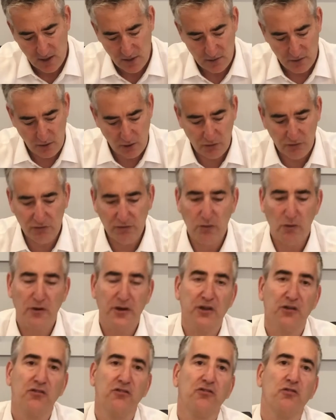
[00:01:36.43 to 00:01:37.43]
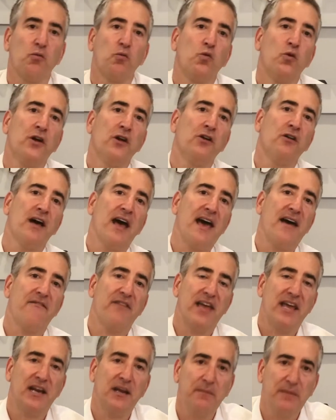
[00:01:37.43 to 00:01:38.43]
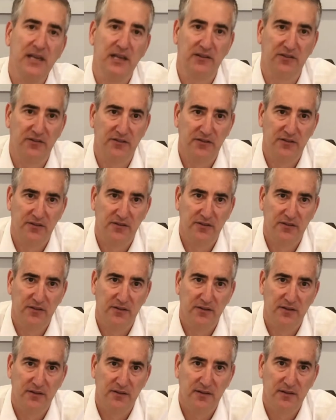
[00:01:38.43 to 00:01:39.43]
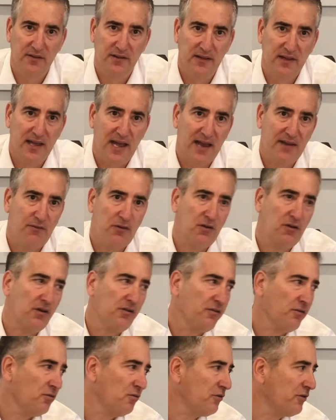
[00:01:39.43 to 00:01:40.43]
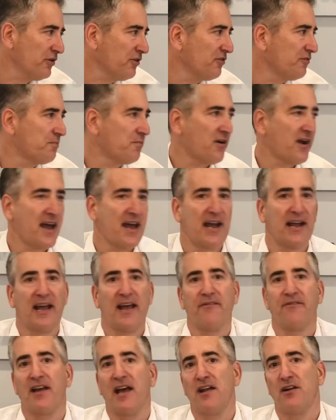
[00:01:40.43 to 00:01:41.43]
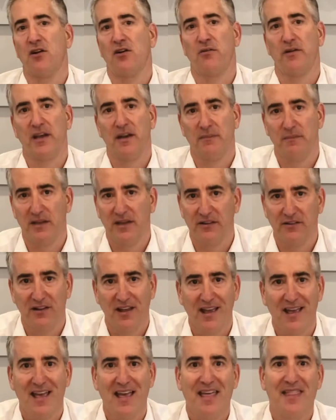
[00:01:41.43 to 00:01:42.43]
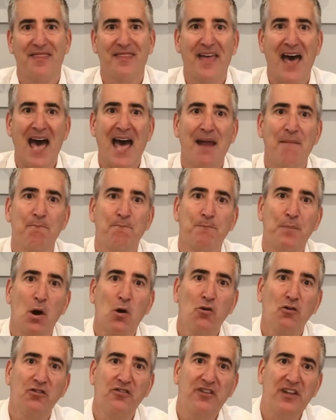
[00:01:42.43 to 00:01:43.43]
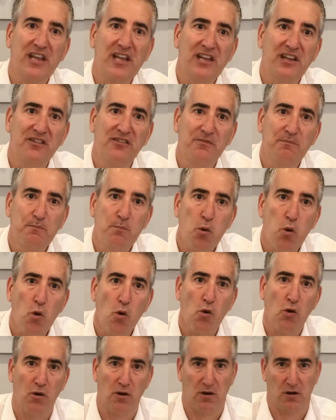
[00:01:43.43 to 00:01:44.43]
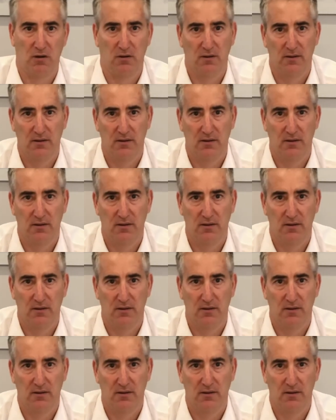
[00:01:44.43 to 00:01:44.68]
Those lawyers will have enemies. I've heard other lawyers brag, I've got no enemies. That boast is poor.